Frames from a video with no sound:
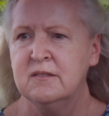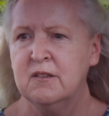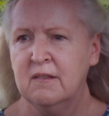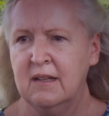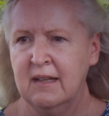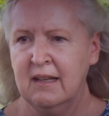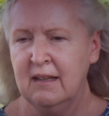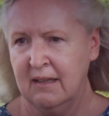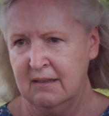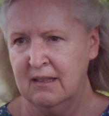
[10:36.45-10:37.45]
so that it
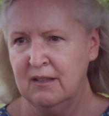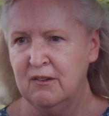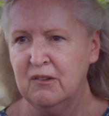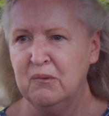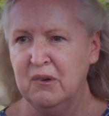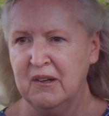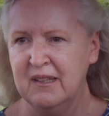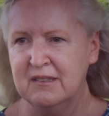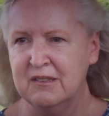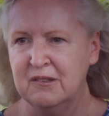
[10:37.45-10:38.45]
can continue the work
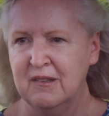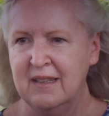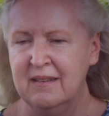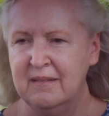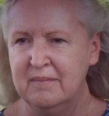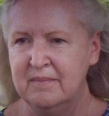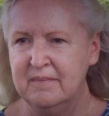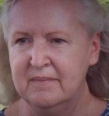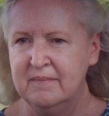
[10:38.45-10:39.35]
it's doing.